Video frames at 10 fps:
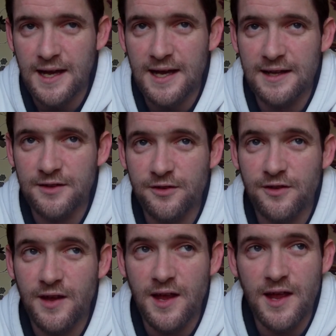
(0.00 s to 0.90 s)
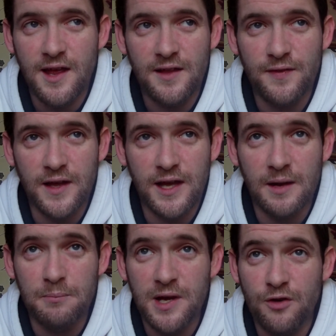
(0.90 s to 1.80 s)
as the
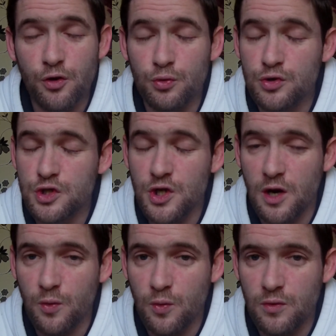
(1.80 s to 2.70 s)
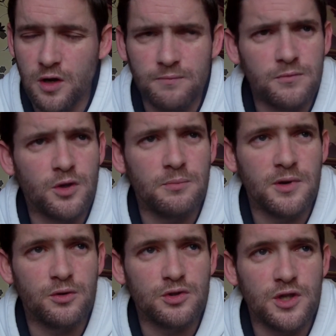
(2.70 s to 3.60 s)
Imperial shuttle, not
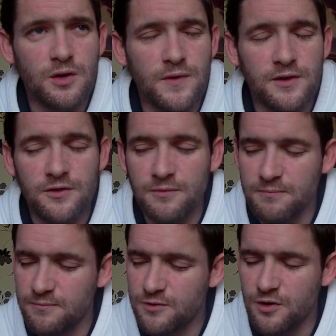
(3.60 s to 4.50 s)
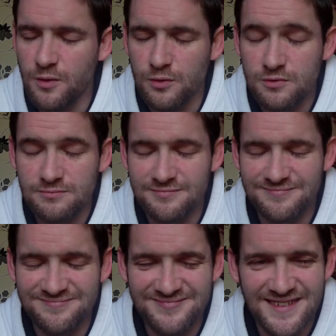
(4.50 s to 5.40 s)
Imperial shuttle, that's Star Wars,
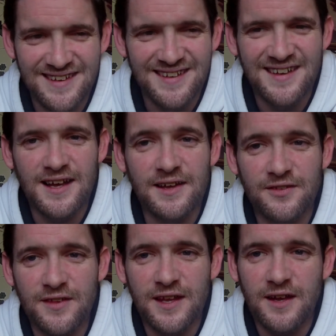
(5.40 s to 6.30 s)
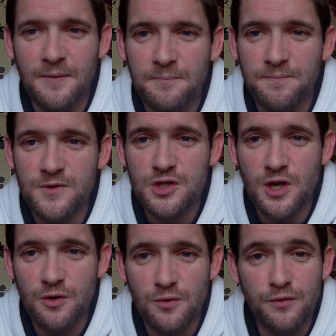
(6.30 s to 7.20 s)
as the
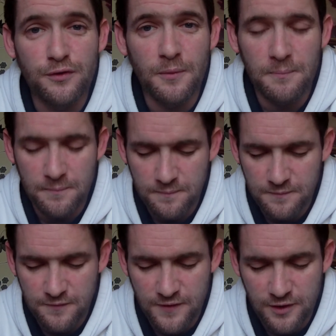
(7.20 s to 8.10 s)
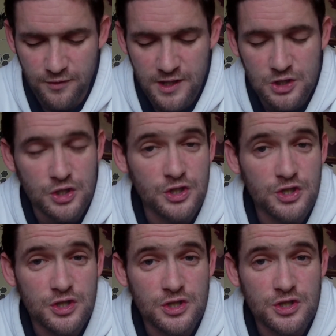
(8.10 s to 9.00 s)
shuttle from Federations.